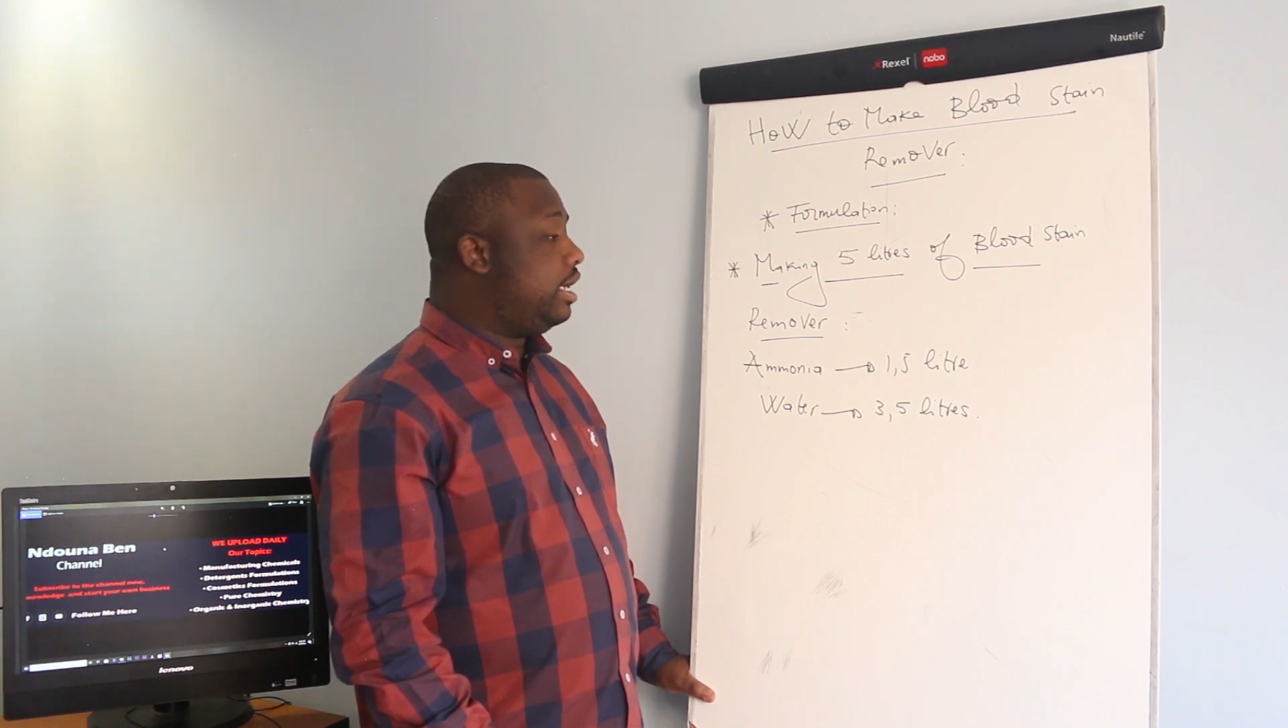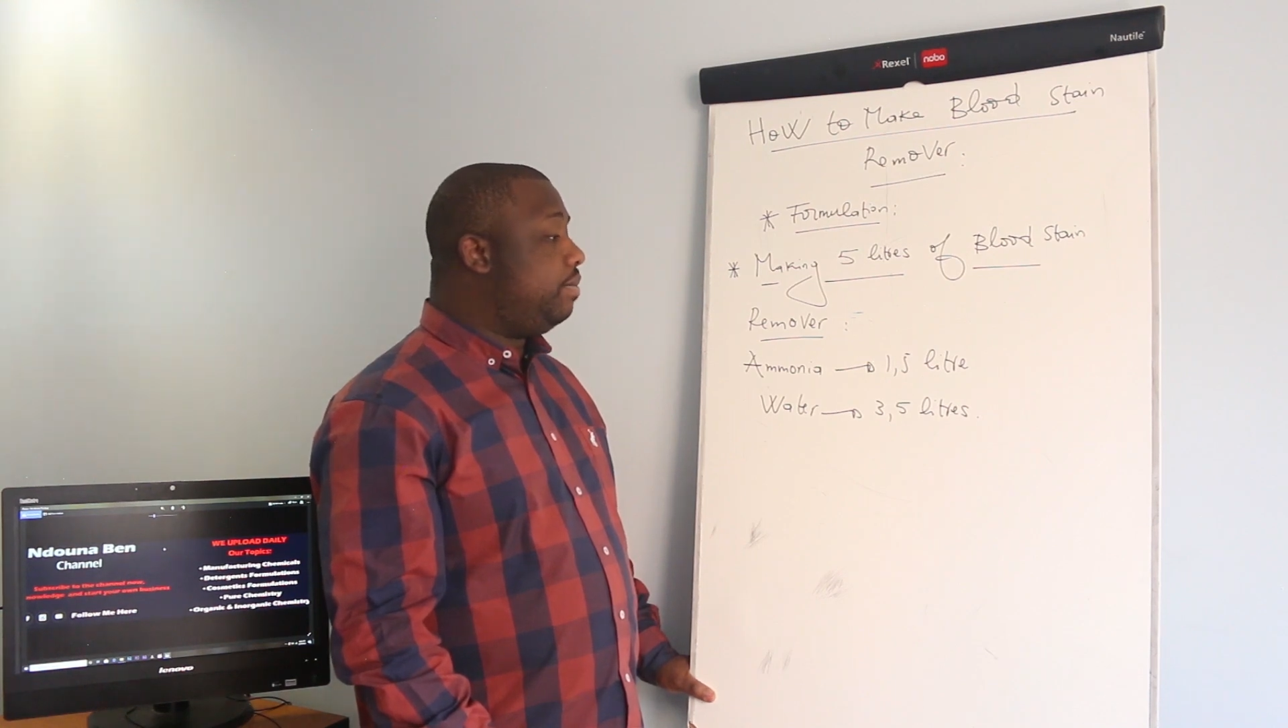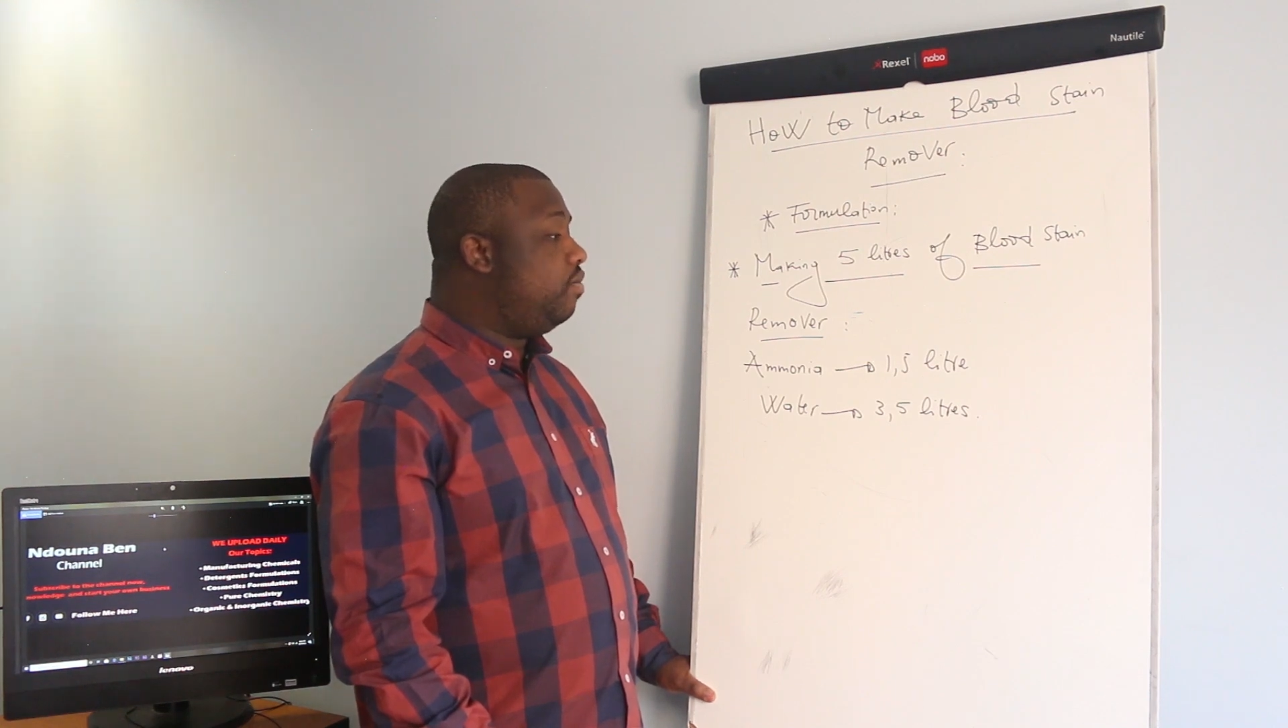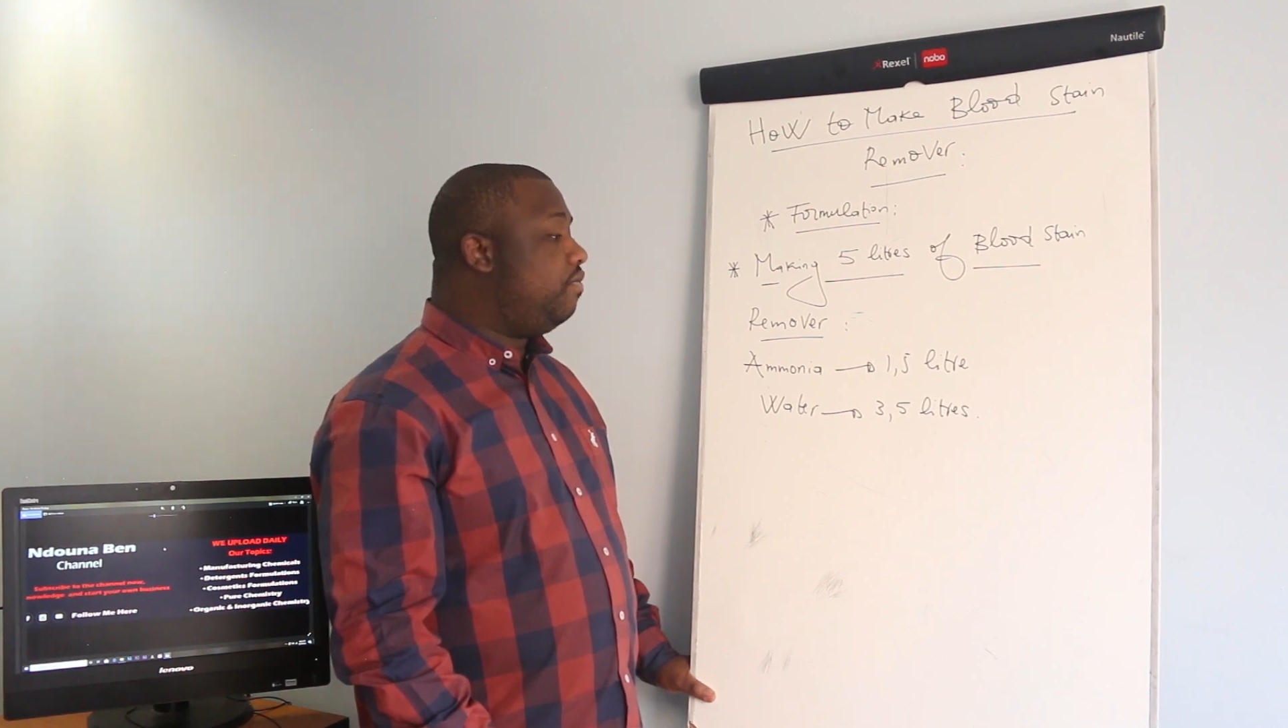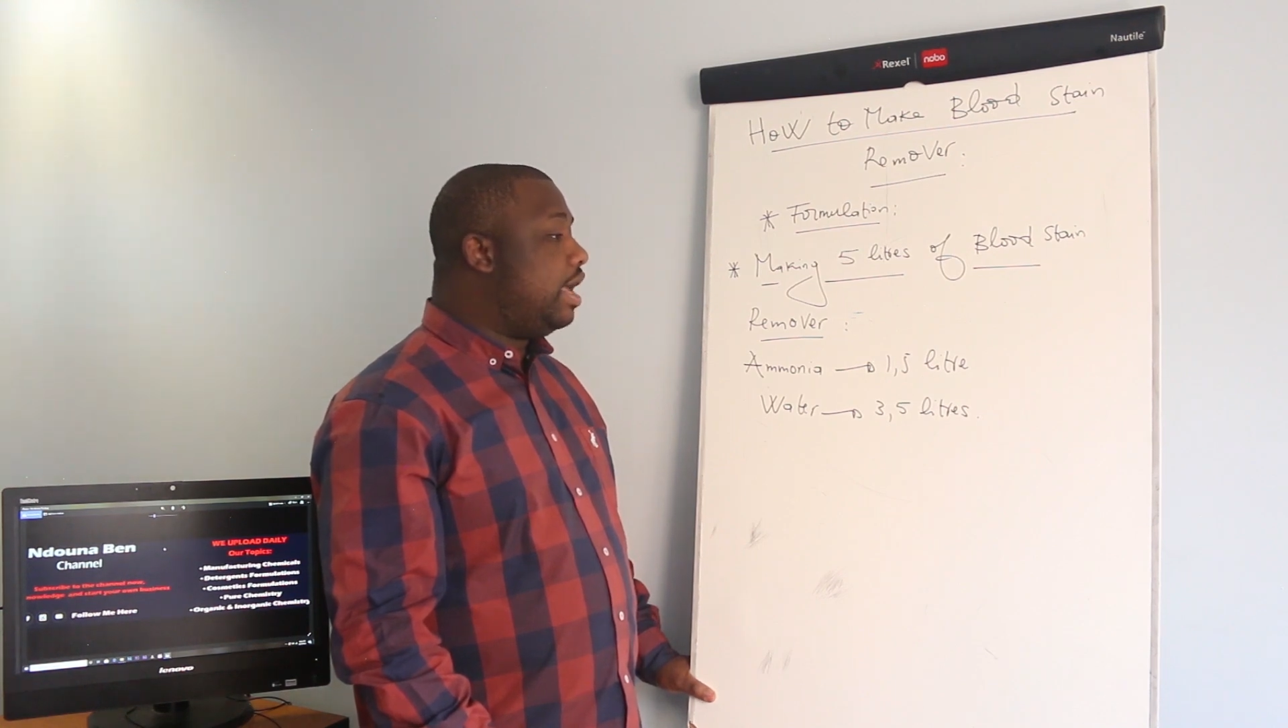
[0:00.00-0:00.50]

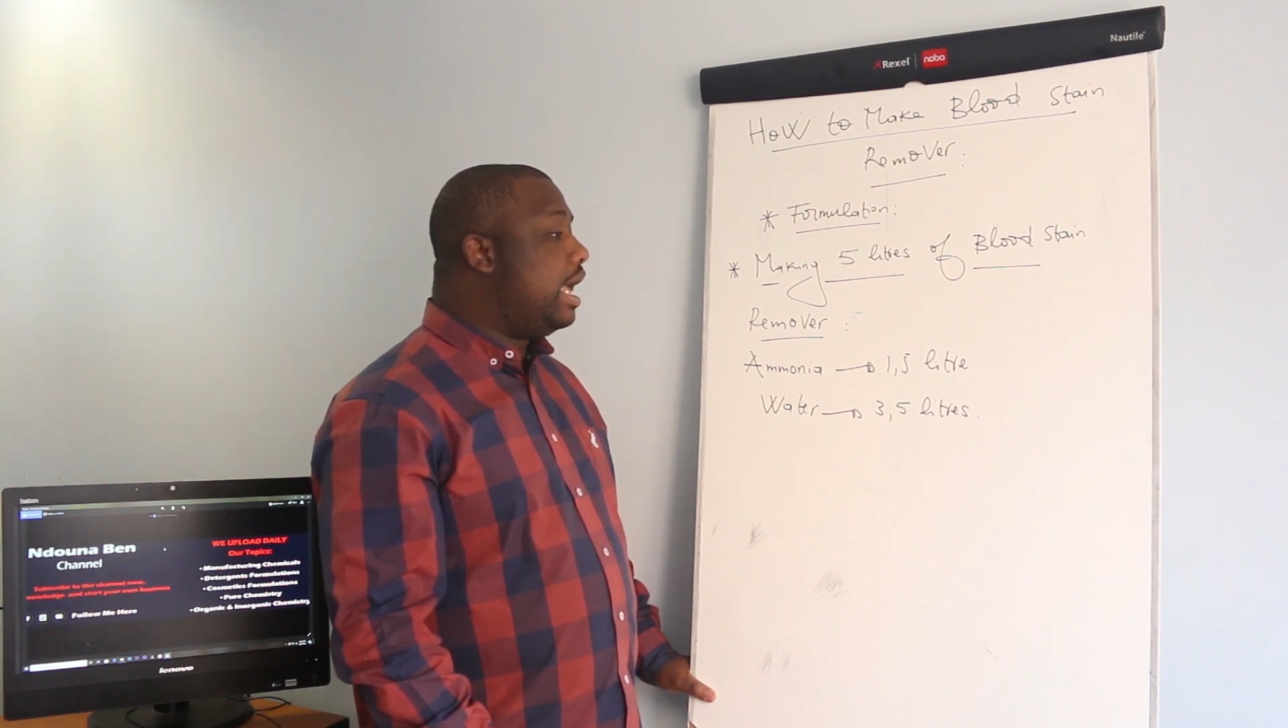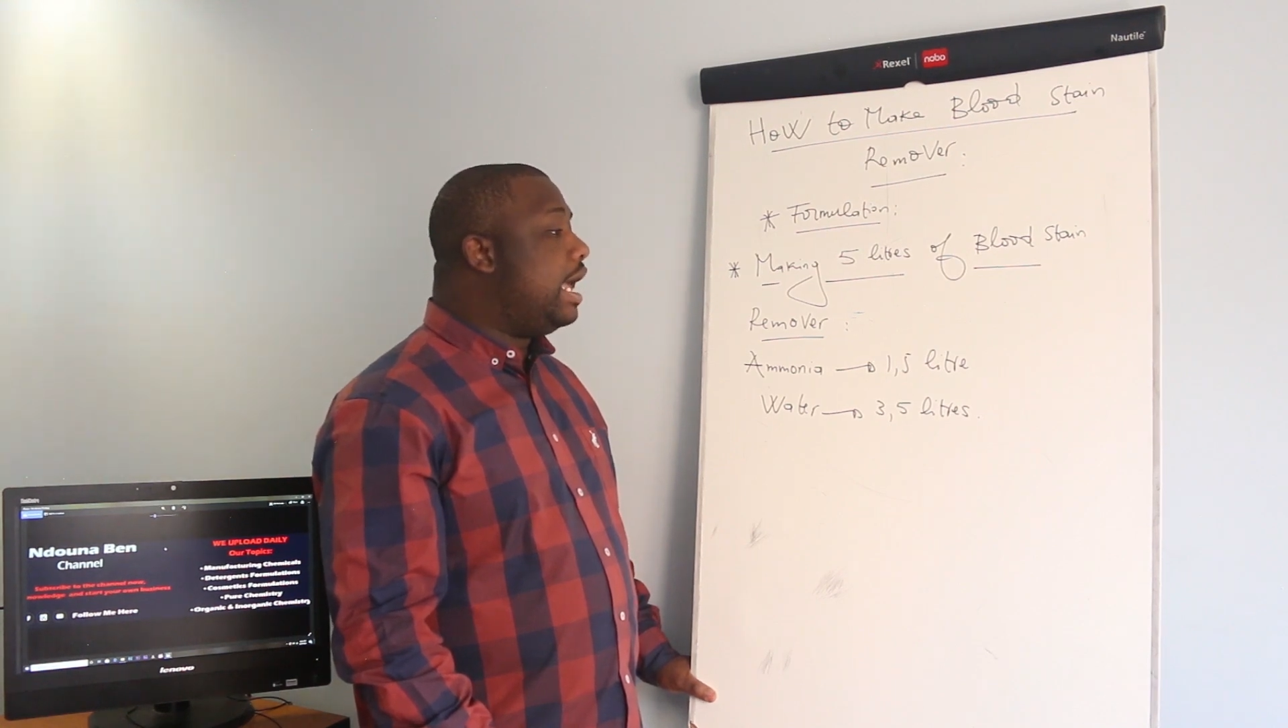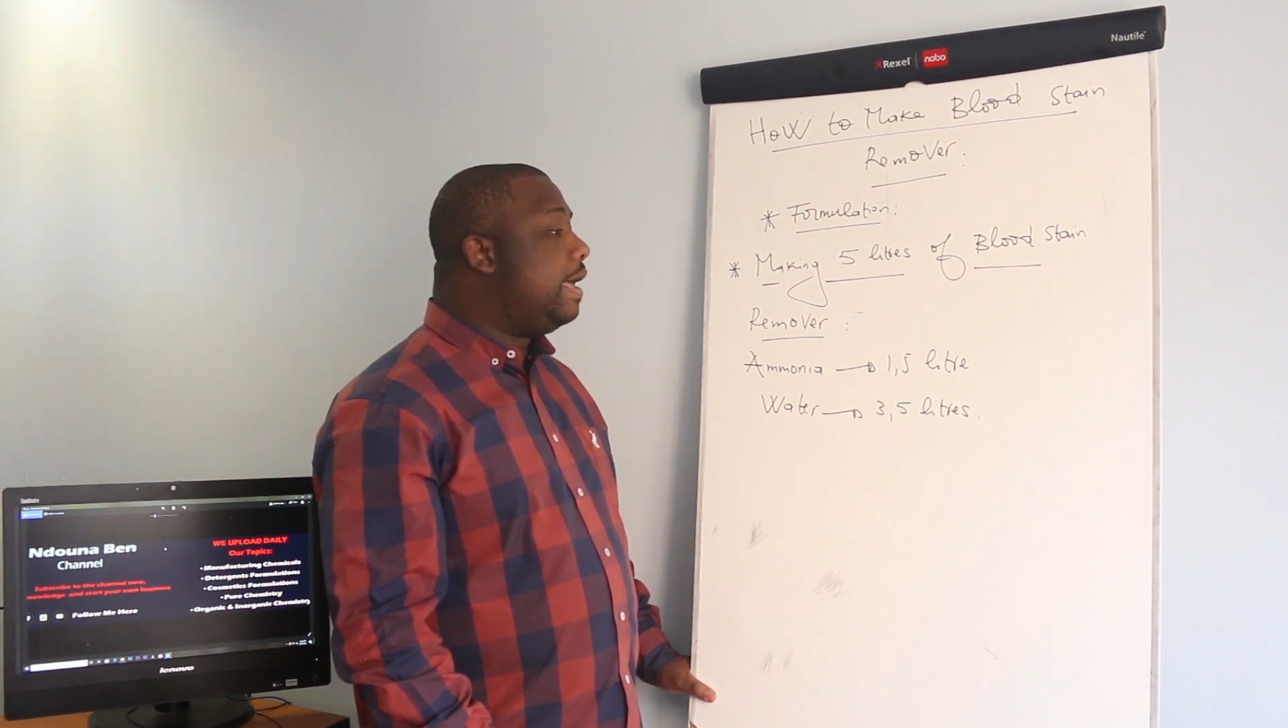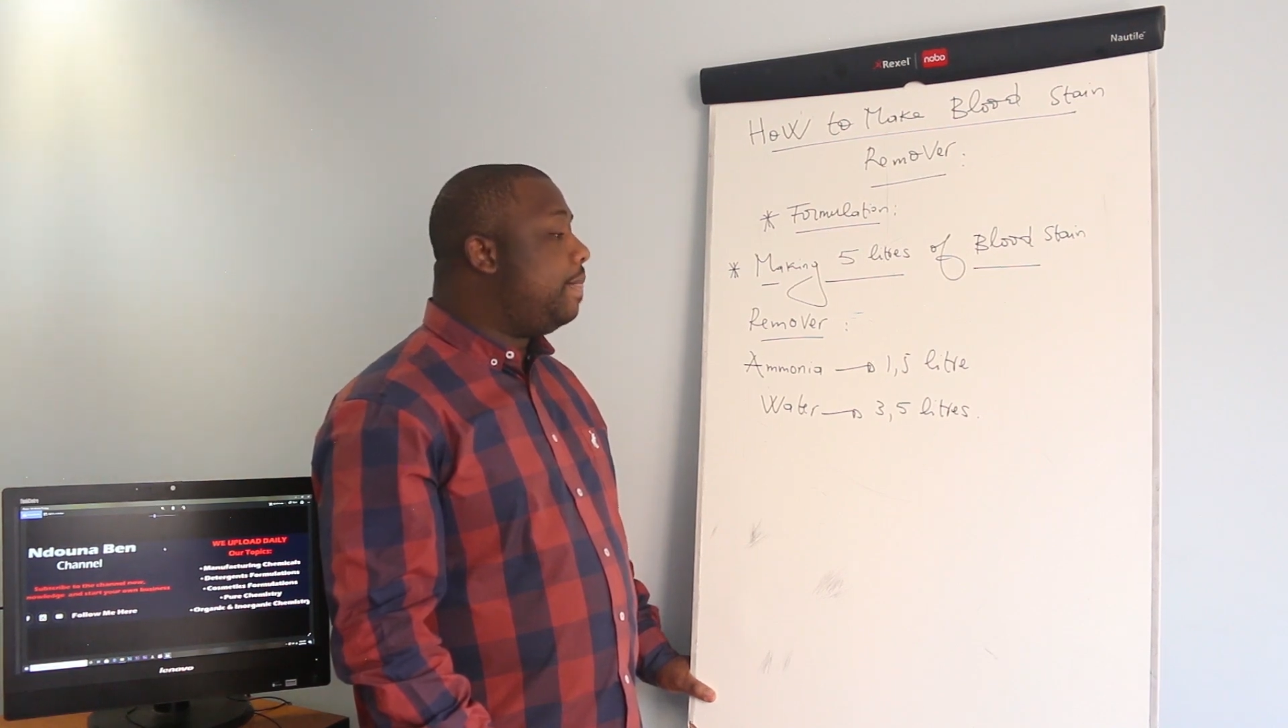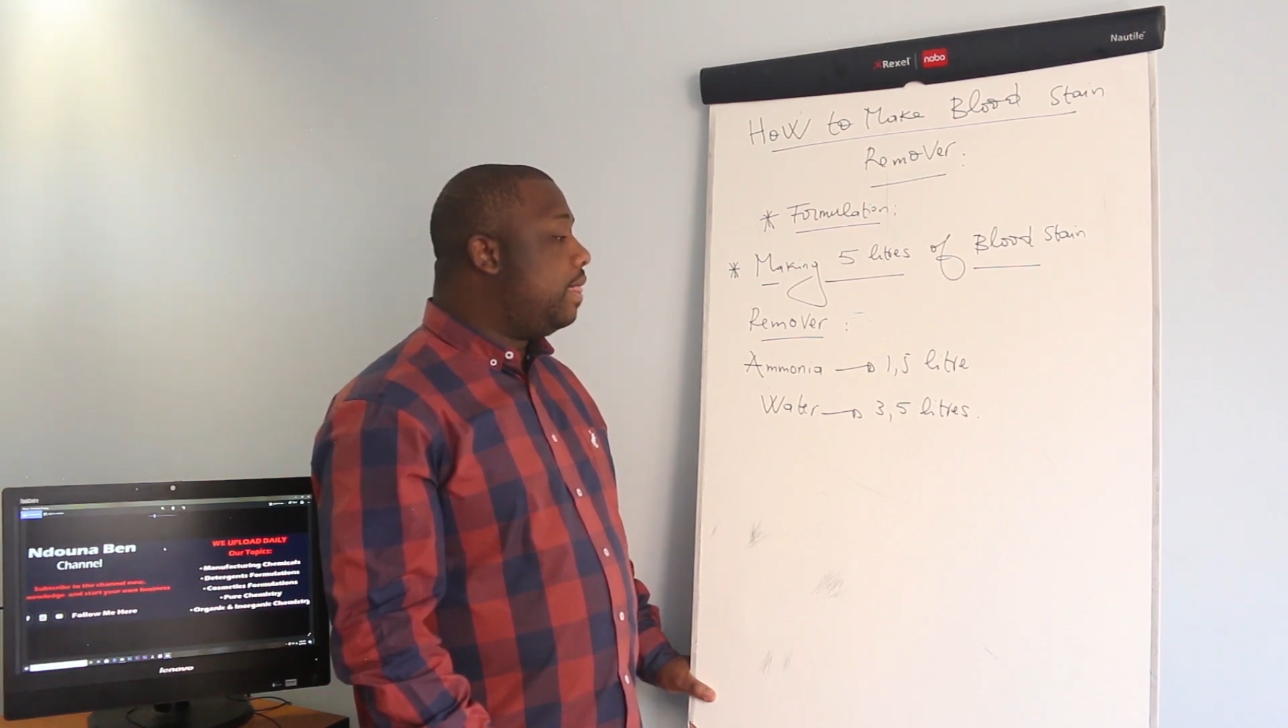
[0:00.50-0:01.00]
remover
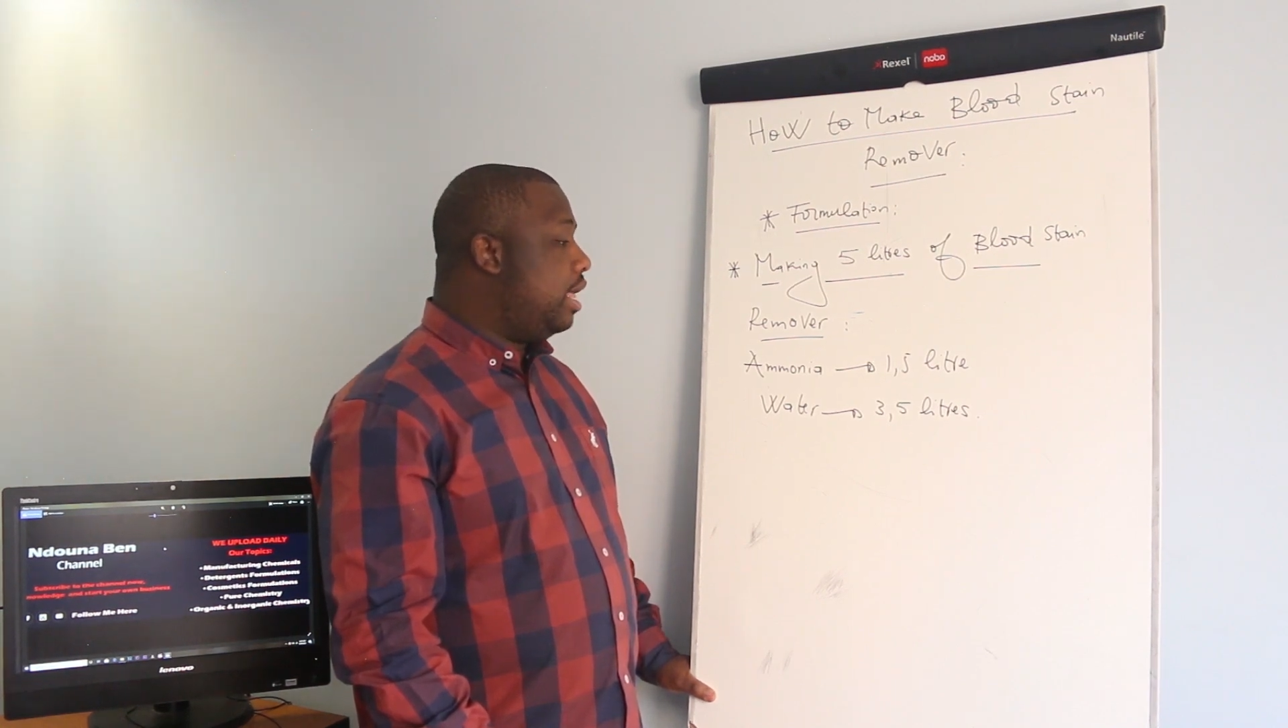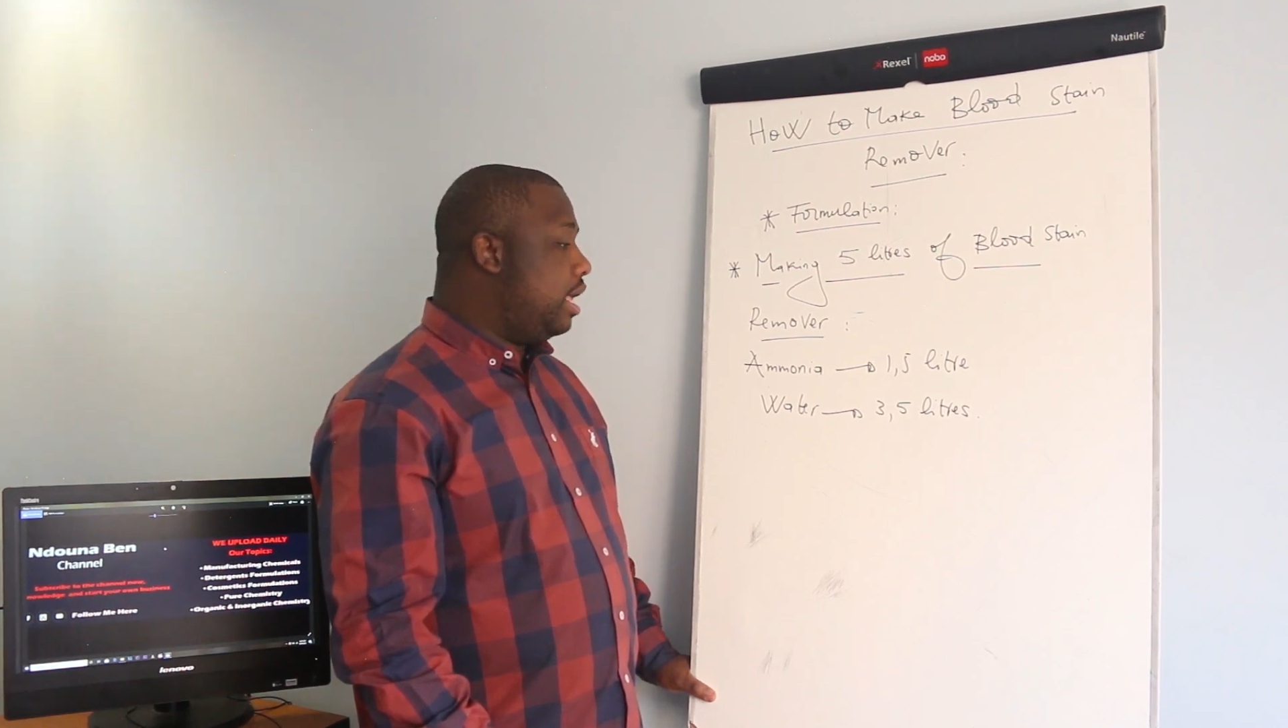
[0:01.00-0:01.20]
are: